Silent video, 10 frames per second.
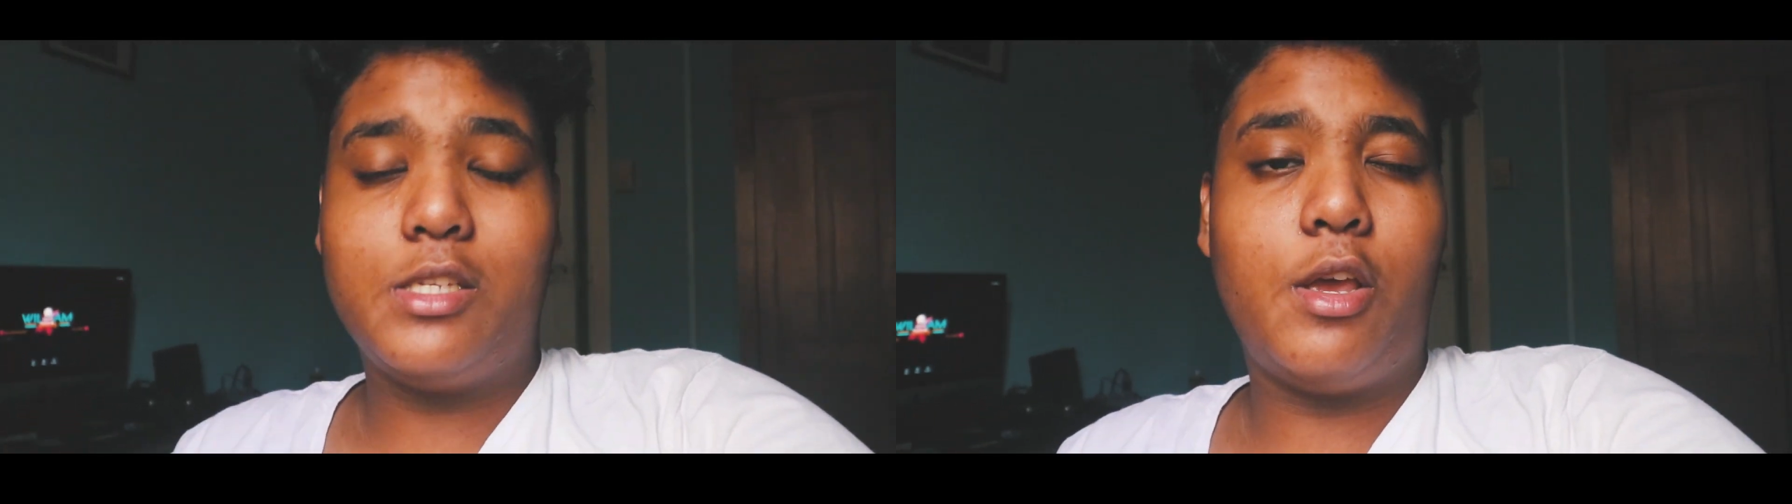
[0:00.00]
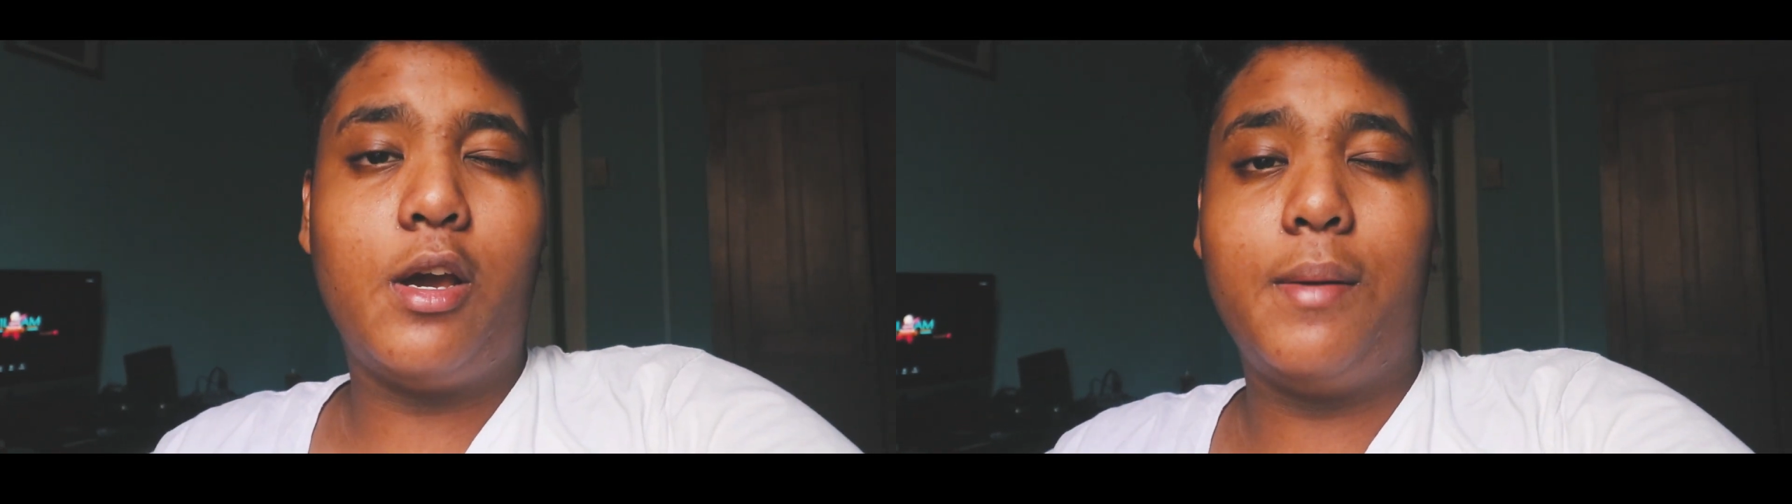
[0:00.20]

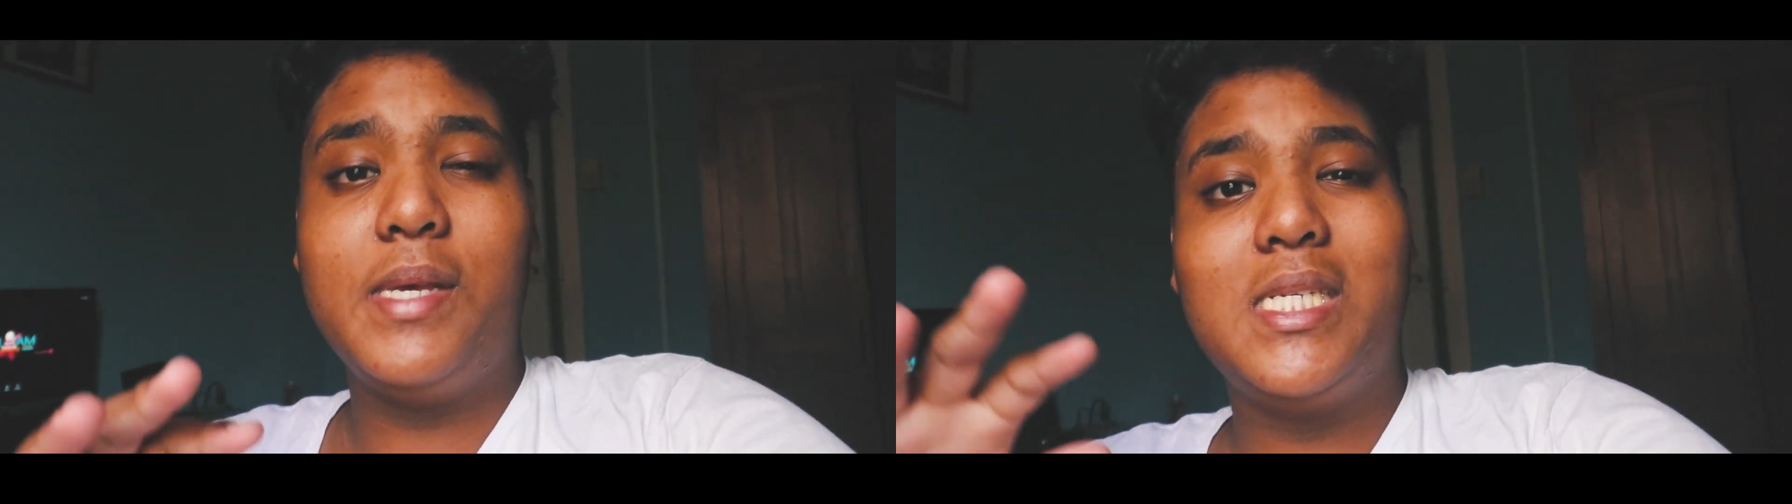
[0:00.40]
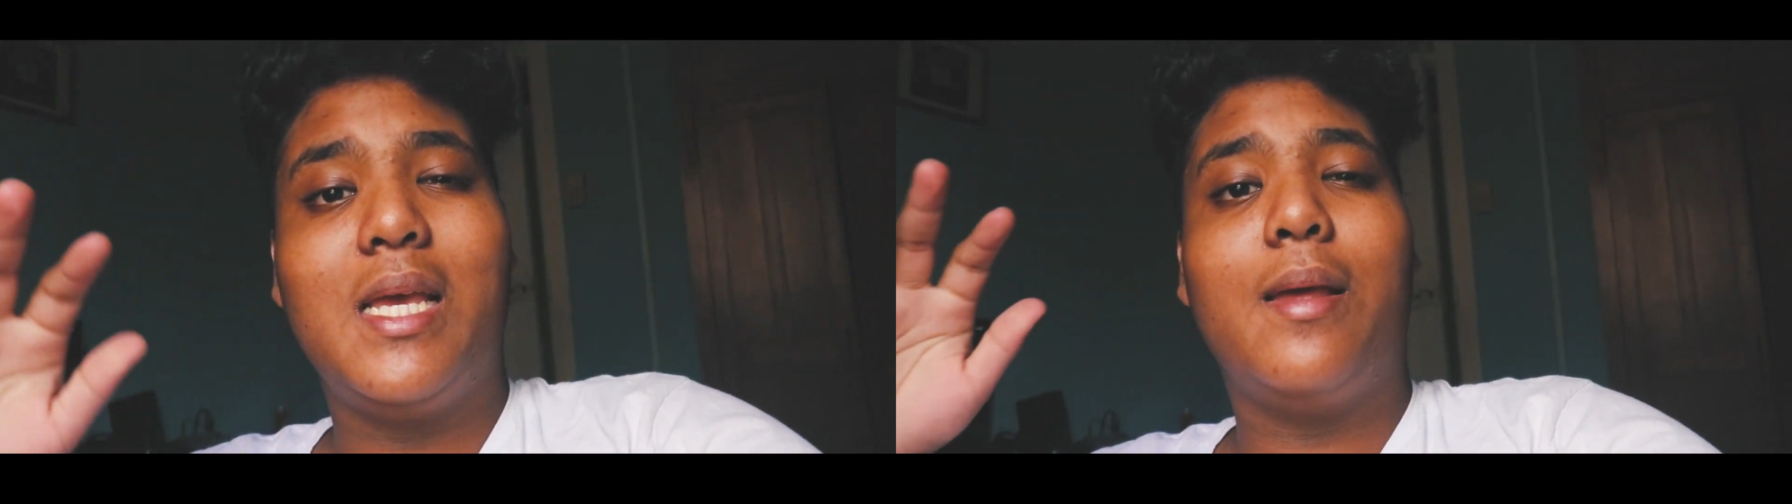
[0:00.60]
So you're gonna be
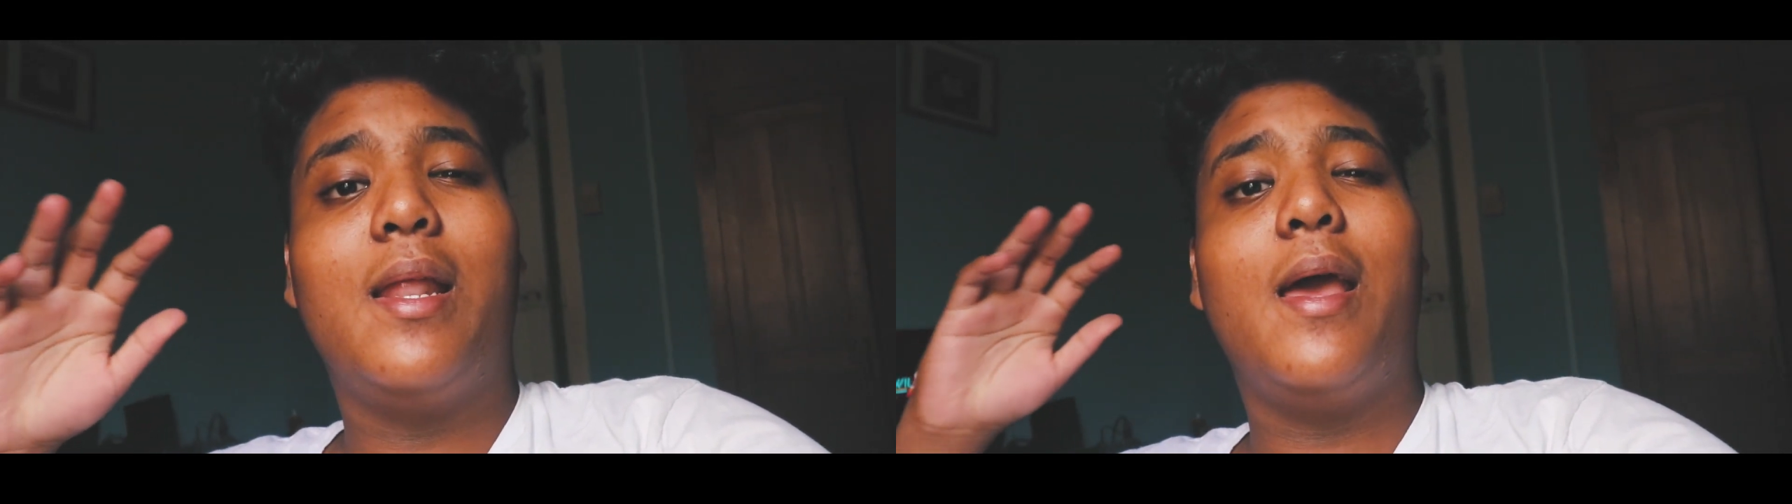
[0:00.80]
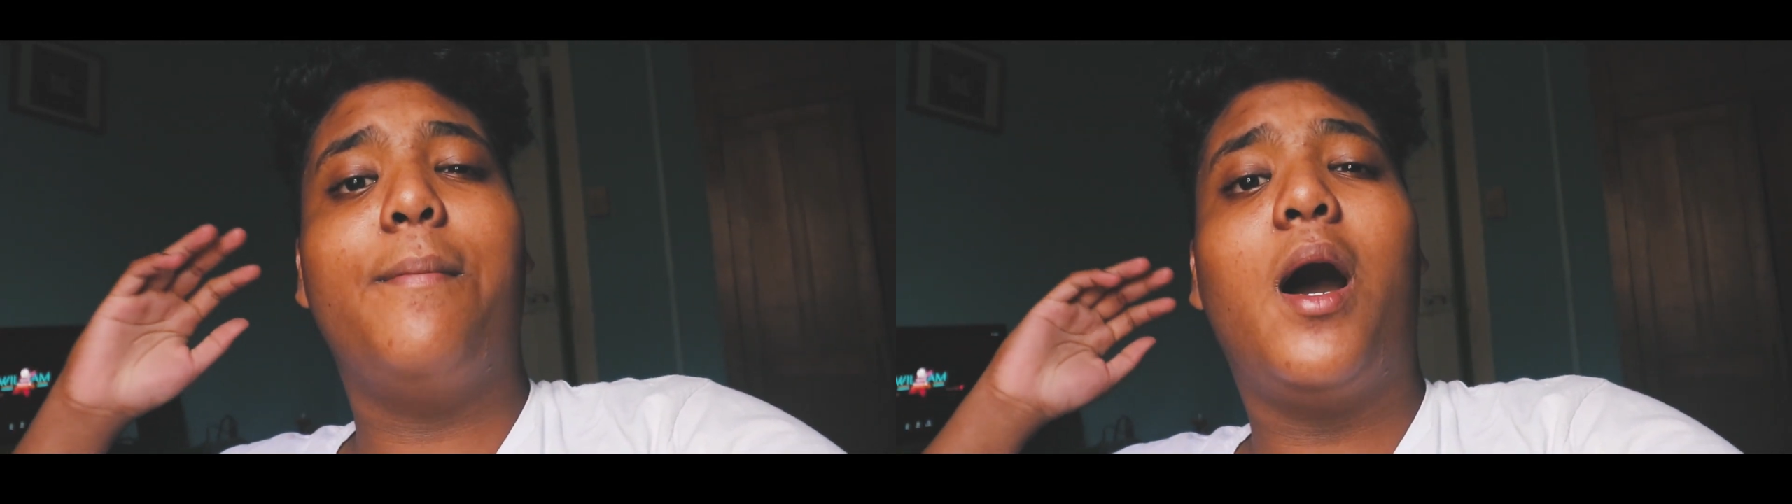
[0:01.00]
seeing
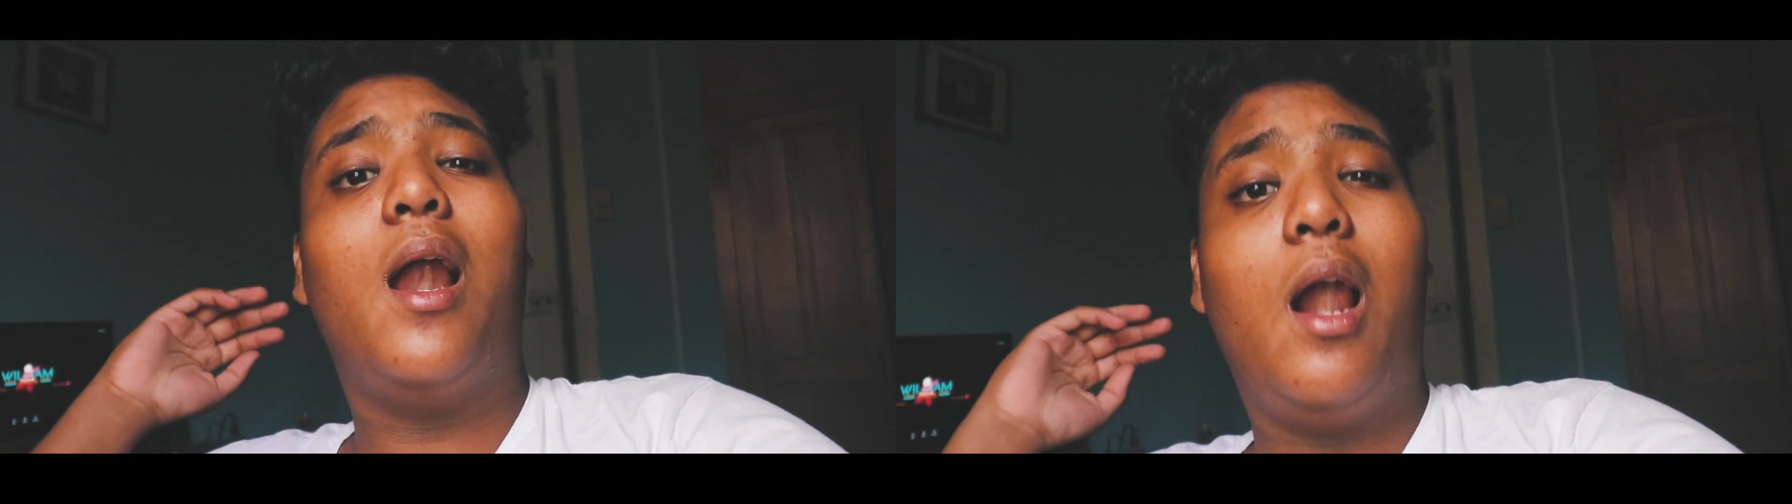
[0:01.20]
him a